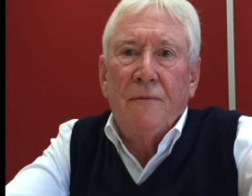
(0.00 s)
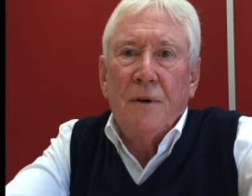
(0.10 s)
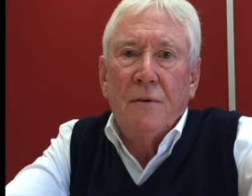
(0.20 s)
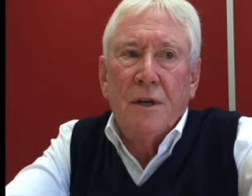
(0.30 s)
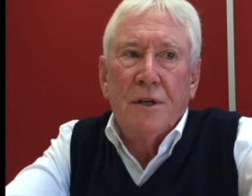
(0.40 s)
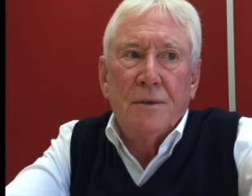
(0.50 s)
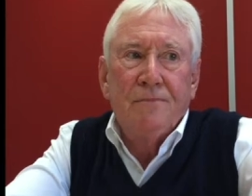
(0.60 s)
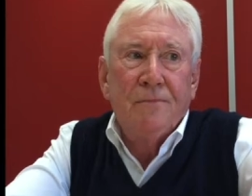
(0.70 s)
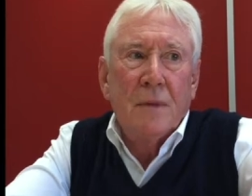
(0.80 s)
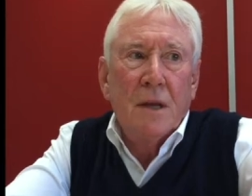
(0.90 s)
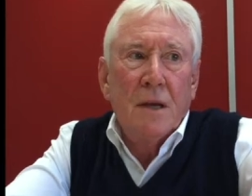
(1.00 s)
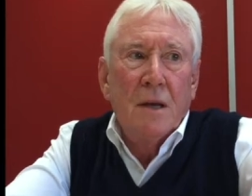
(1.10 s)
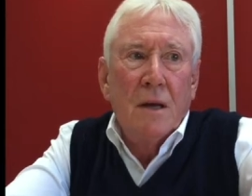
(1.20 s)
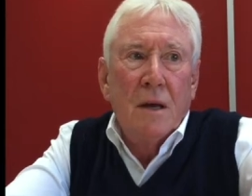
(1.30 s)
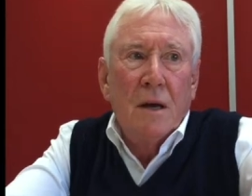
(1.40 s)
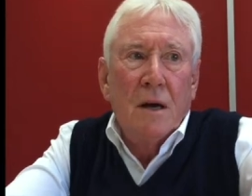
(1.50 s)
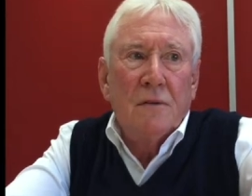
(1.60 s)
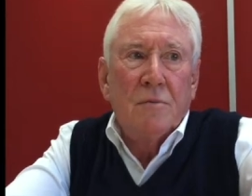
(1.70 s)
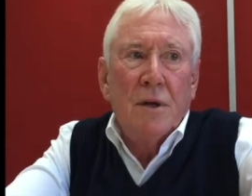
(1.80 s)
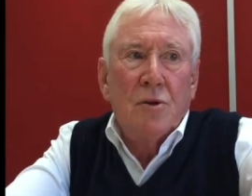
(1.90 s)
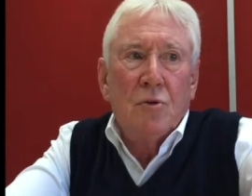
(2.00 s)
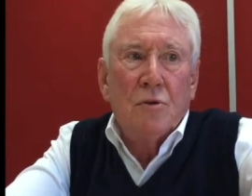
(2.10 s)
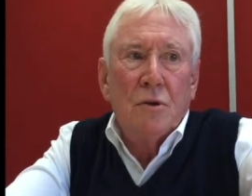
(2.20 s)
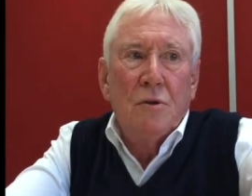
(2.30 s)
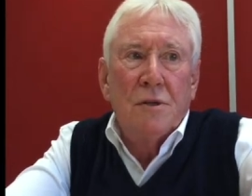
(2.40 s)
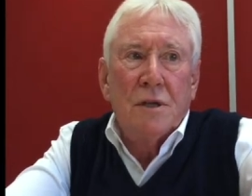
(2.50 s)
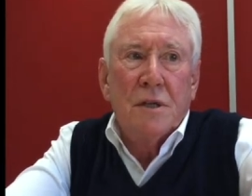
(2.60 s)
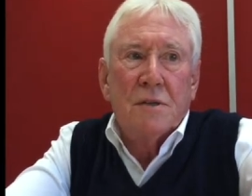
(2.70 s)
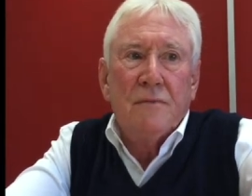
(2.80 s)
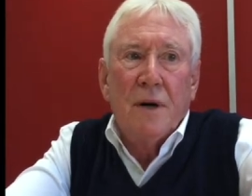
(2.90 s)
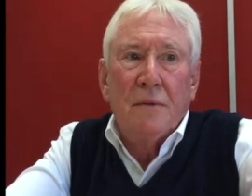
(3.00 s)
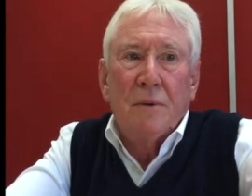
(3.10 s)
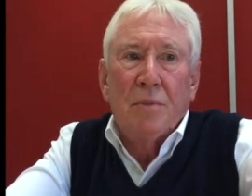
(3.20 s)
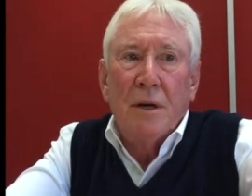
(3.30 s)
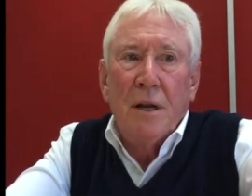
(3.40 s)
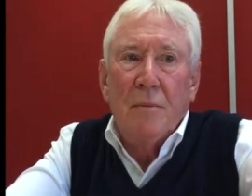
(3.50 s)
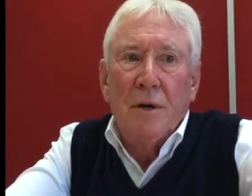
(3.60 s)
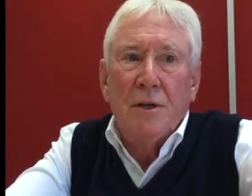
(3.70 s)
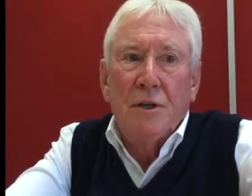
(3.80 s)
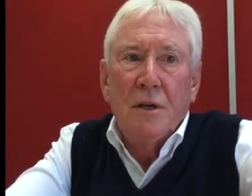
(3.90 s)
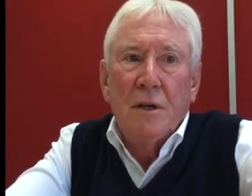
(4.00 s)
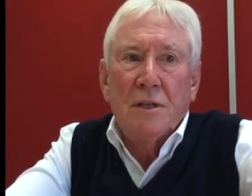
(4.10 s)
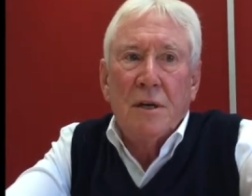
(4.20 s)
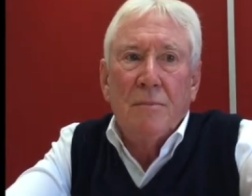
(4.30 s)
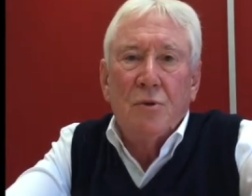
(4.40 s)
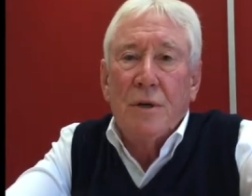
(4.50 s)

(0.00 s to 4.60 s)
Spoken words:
Foundation. After my daughter Lucy survived a brain hemorrhage some